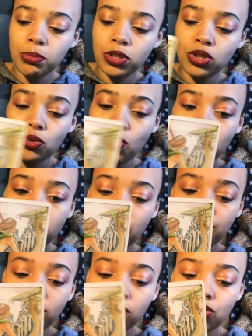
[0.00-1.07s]
but you are
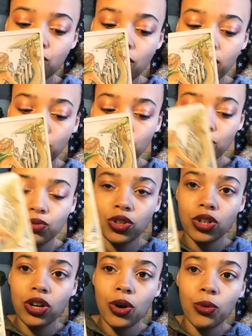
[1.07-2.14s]
definitely trying to
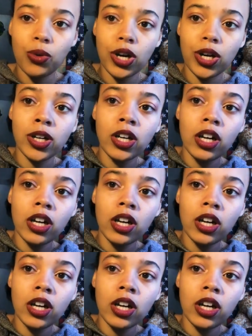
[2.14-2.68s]
figure out where